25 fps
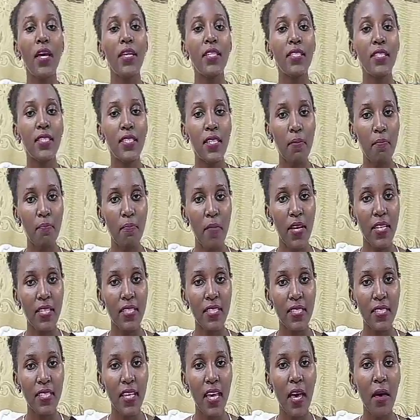step by
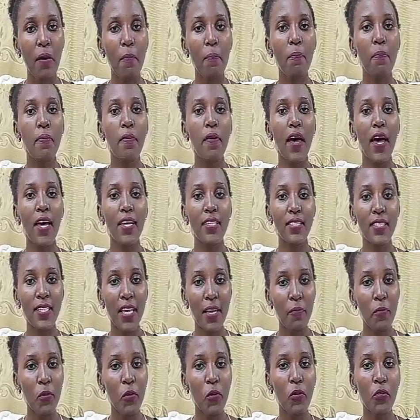step as
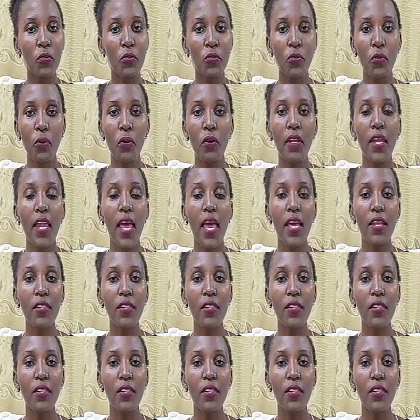time goes on,